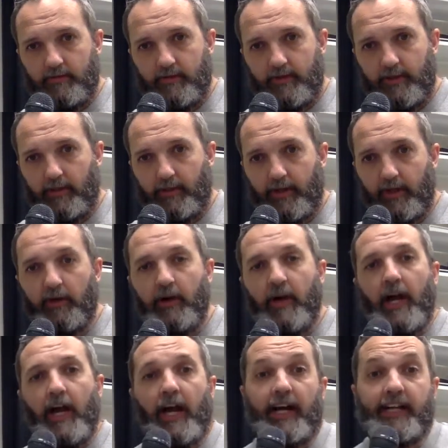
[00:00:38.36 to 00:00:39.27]
there we go,
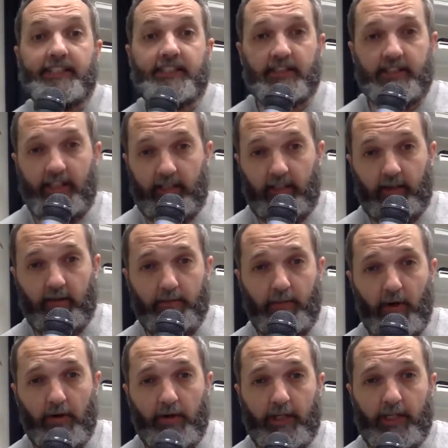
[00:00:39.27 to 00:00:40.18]
isolated
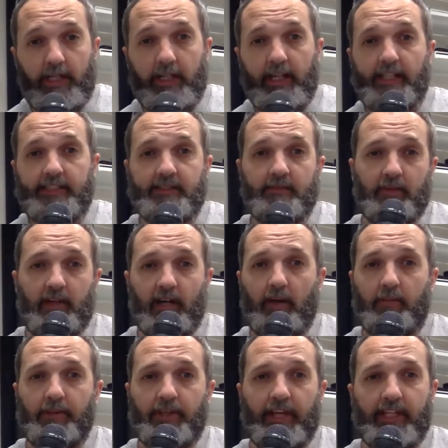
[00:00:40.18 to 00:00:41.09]
component and not some
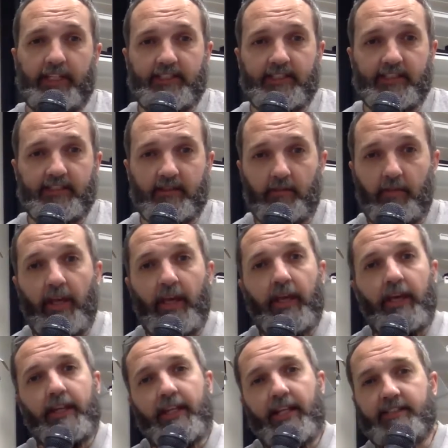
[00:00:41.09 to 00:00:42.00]
complicated system.
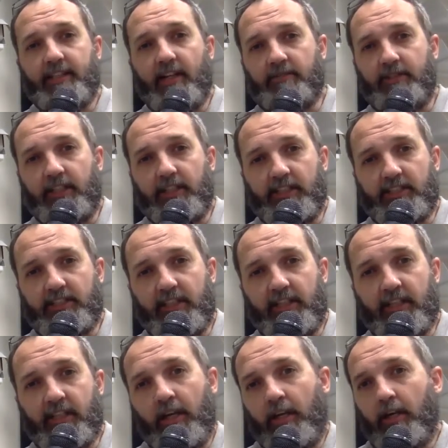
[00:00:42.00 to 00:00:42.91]
That's not
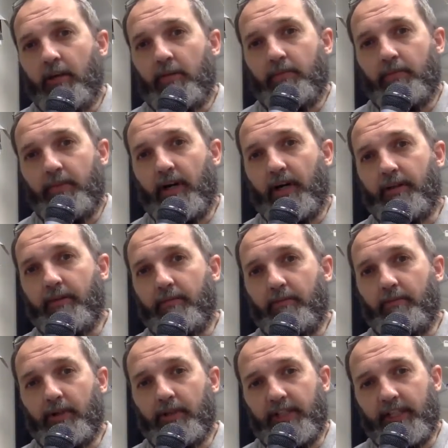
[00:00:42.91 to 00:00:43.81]
realistic, but
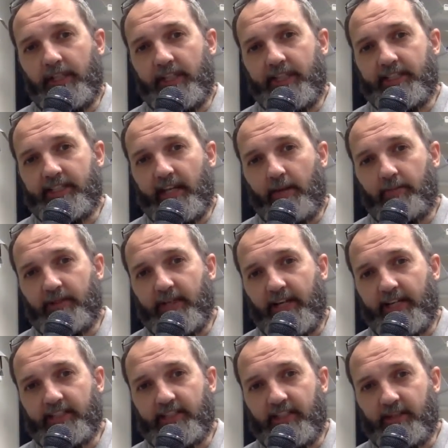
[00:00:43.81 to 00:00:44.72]
building this
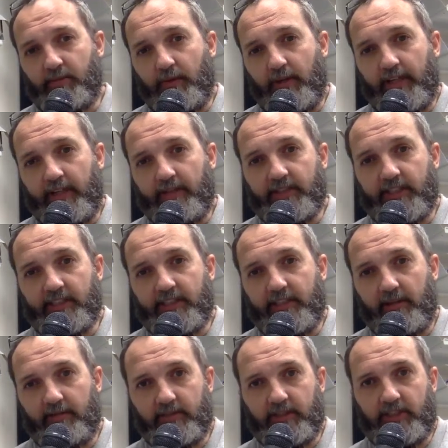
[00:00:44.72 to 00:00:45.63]
apparatus this way gives us
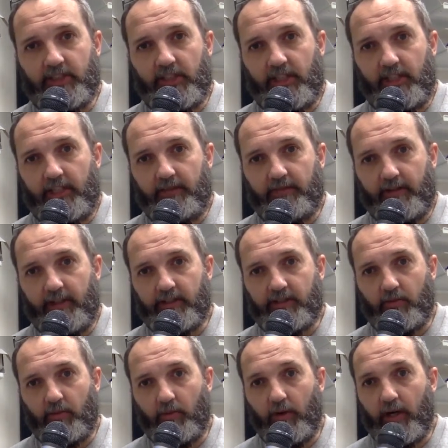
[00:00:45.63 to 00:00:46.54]
enough rigidity for this
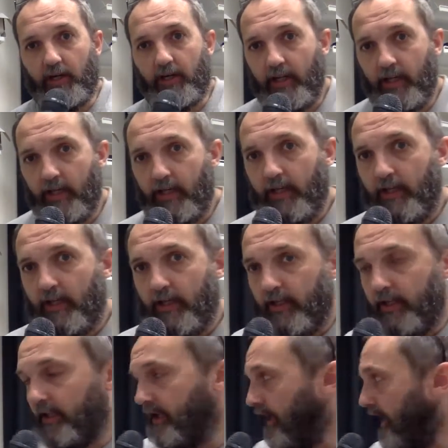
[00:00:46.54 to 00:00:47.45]
to work.
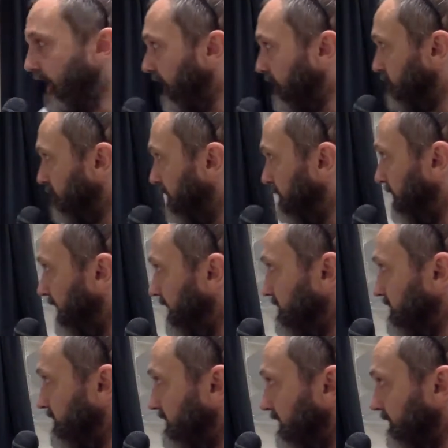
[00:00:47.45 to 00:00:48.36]
The actual
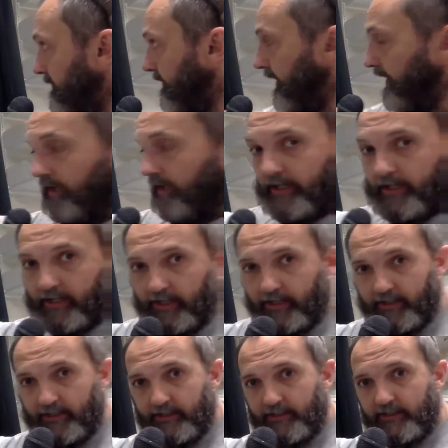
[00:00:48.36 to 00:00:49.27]
pendulum
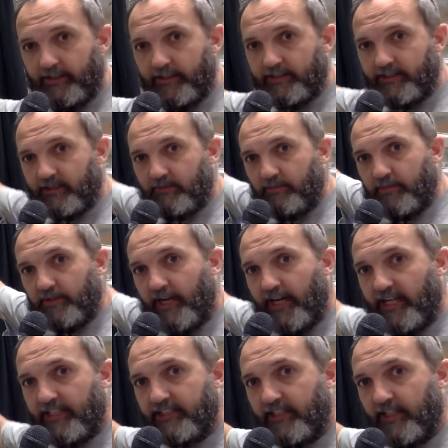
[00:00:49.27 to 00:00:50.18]
is this
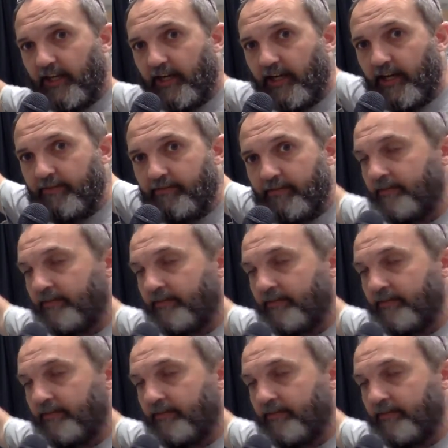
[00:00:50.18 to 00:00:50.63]
brass guy.